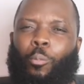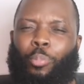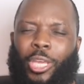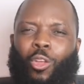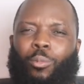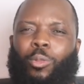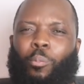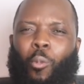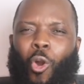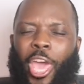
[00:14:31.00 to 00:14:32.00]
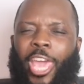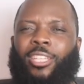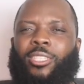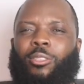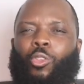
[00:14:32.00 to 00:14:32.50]
bringing on more
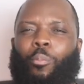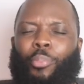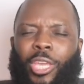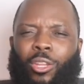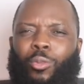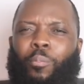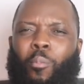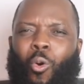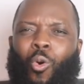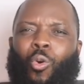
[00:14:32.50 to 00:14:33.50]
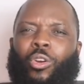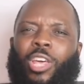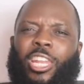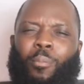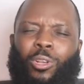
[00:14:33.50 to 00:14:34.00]
hate, stop bringing on more
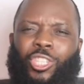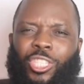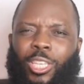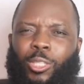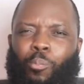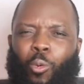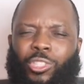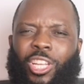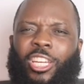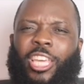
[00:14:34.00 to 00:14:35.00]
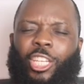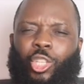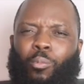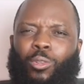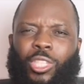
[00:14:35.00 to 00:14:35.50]
animosities, more
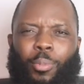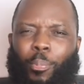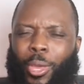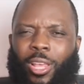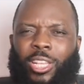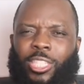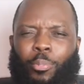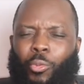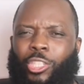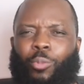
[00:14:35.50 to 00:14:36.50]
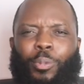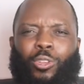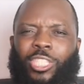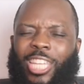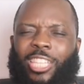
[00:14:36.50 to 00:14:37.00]
segregation, more separation,
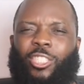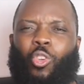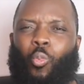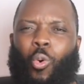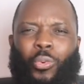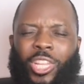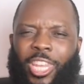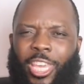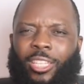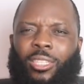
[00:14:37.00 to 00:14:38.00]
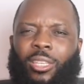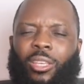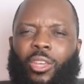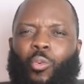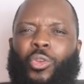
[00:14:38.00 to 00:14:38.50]
because that's not what we need.
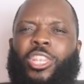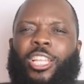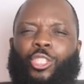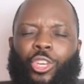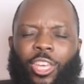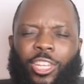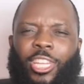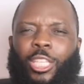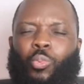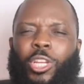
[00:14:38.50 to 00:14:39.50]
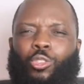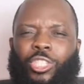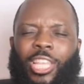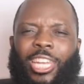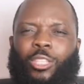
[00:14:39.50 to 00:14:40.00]
We need togetherness. We need to
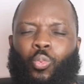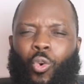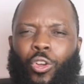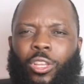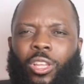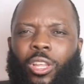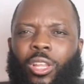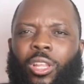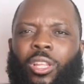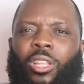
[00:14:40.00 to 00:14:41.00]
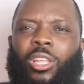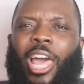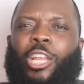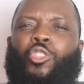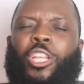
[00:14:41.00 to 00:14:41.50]
stand as one,
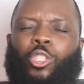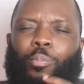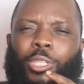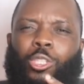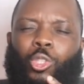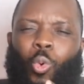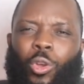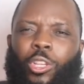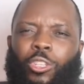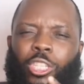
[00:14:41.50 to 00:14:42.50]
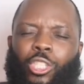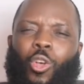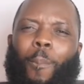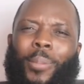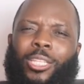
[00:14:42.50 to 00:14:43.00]
and you need to
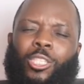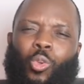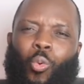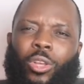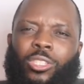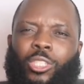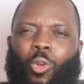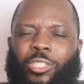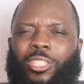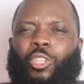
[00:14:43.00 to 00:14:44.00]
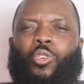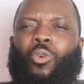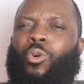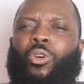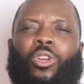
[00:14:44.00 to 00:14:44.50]
stop being so insulting
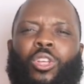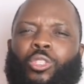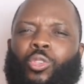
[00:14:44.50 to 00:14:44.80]
to